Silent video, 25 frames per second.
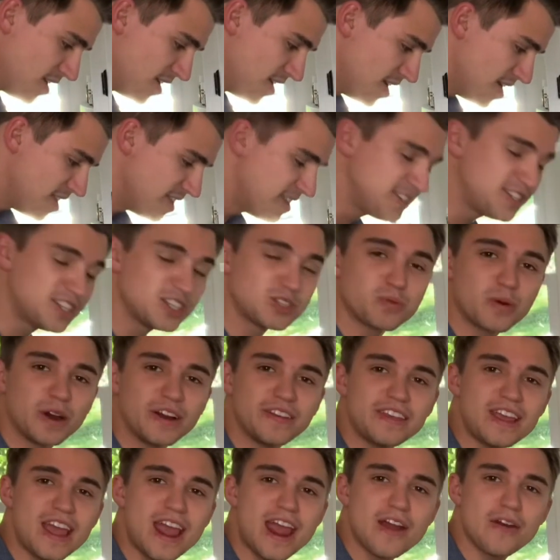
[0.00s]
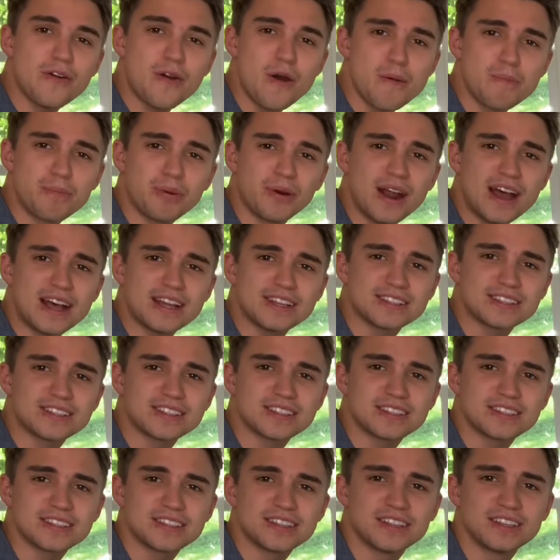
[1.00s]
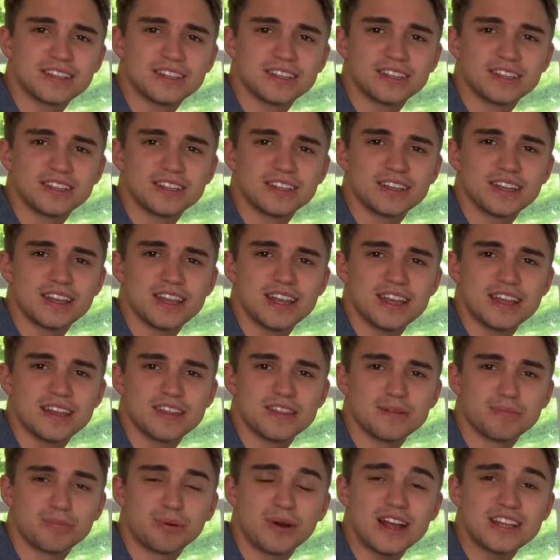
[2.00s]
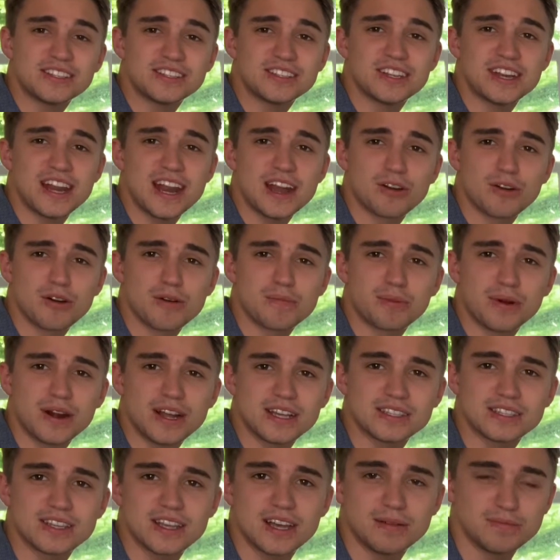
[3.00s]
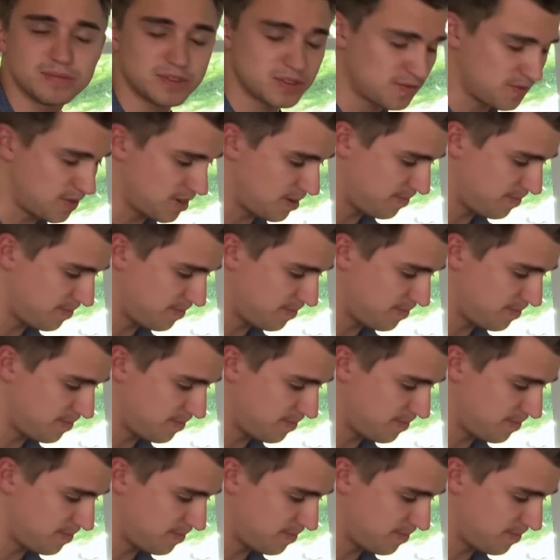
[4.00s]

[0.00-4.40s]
This is where the AeroPress, the press in AeroPress comes from.